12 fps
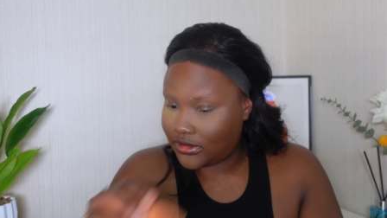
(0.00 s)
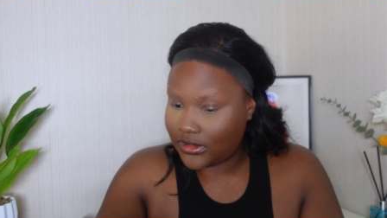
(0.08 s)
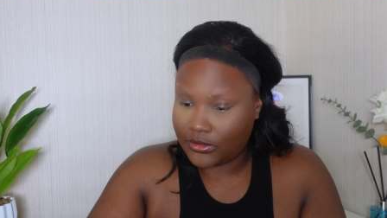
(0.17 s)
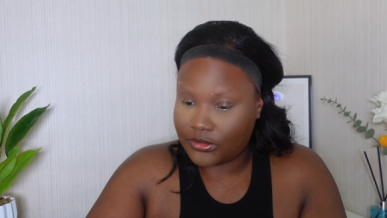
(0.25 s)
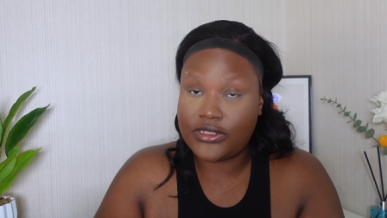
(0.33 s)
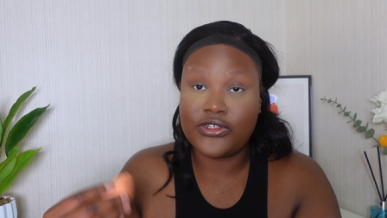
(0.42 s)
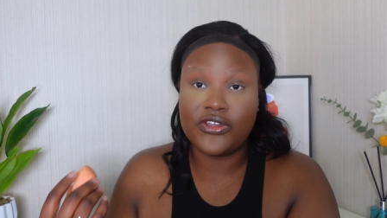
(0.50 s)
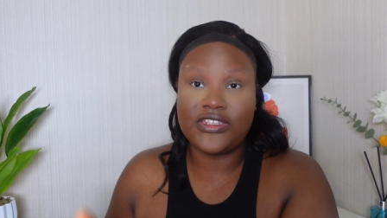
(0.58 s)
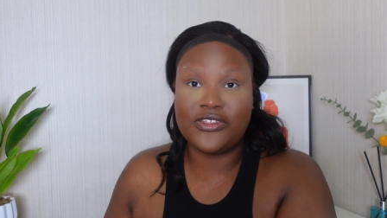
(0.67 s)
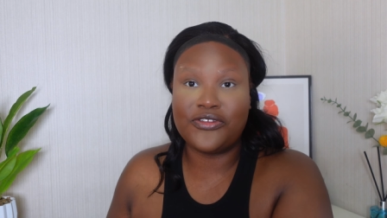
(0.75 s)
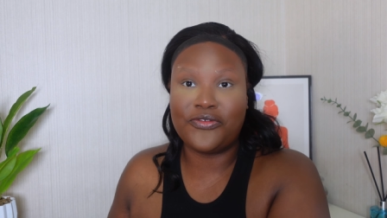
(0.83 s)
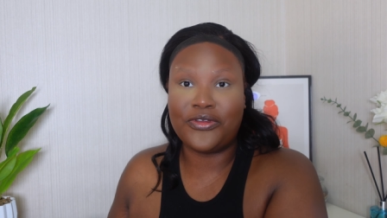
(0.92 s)
I will still
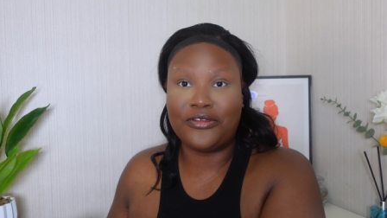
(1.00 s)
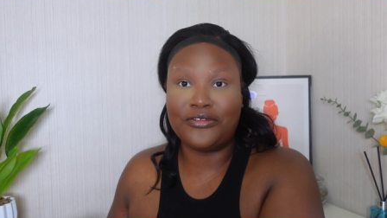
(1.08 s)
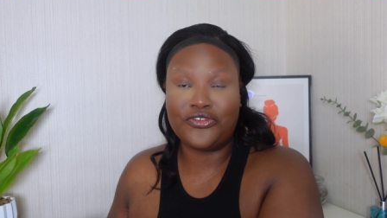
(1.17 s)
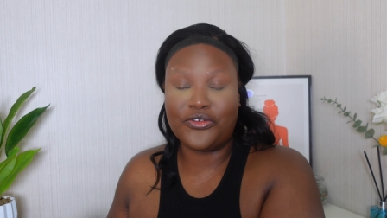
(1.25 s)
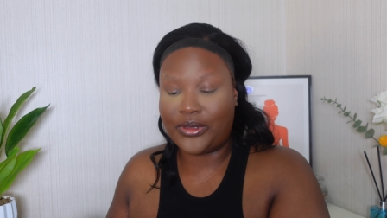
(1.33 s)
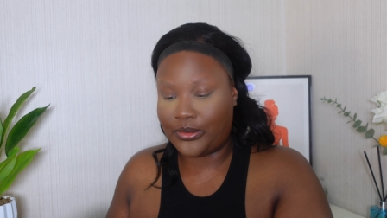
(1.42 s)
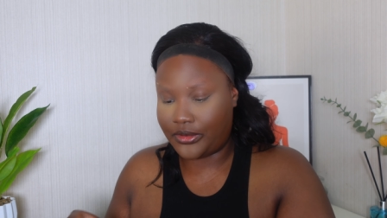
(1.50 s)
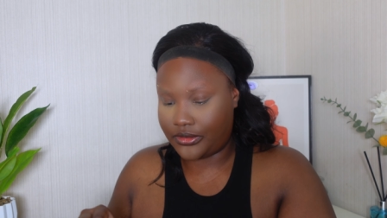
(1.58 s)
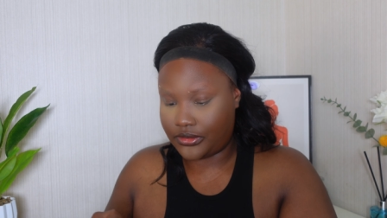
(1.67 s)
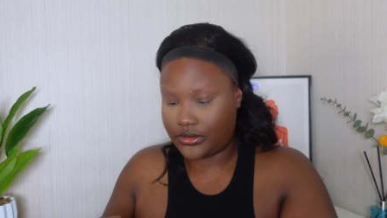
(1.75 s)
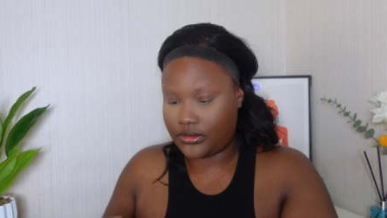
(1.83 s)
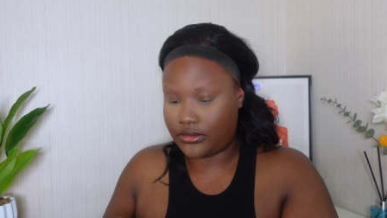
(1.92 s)
dust it off when I draw my
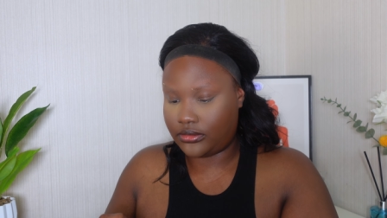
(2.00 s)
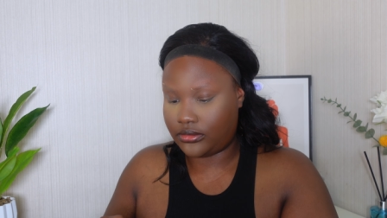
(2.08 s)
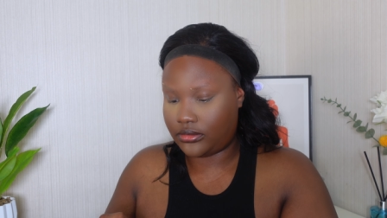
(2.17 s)
brows, so.